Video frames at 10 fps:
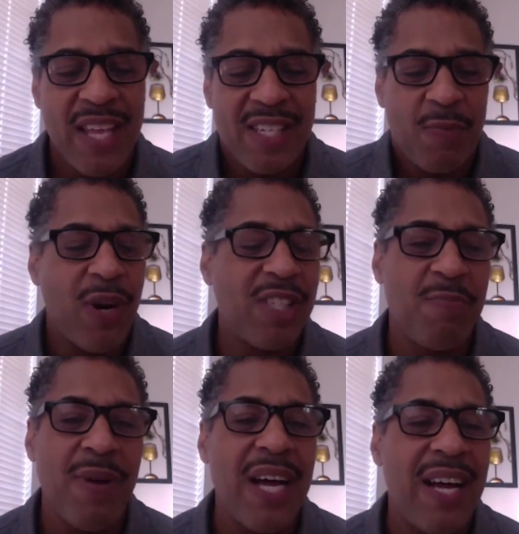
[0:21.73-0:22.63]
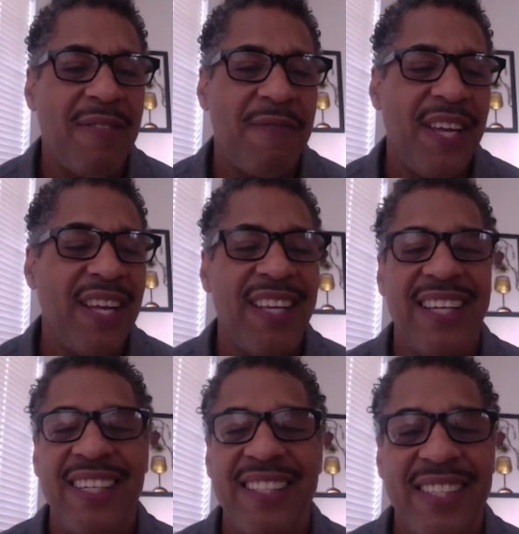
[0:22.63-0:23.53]
express my
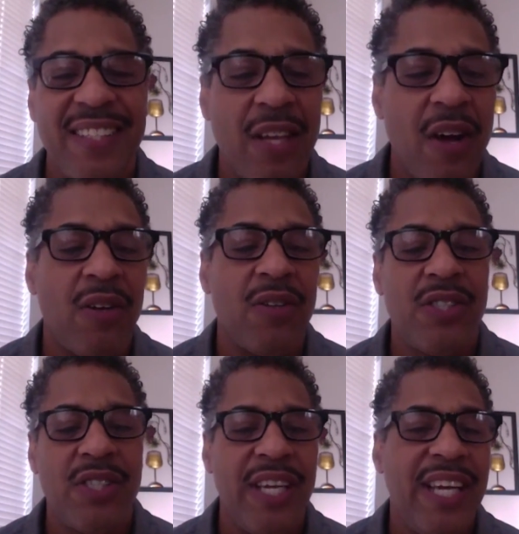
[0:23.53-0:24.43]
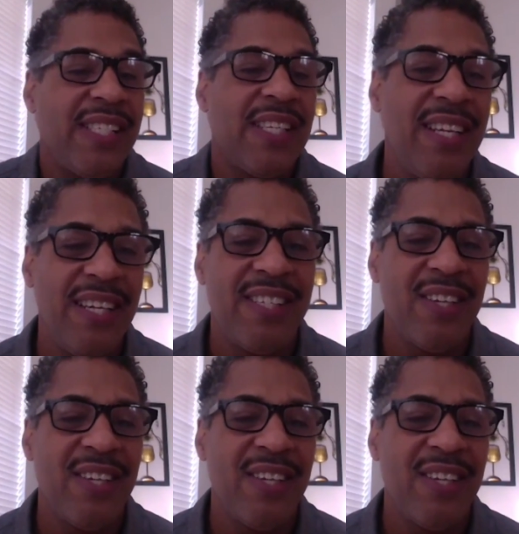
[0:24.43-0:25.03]
feelings and thoughts easily.